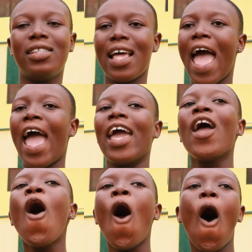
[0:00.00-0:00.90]
Say,
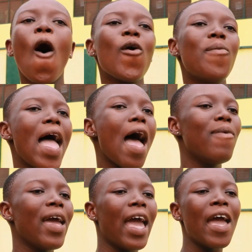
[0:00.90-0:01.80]
oh
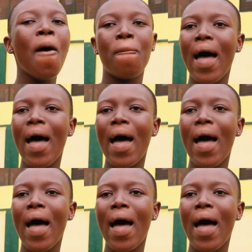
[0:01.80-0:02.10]
baby,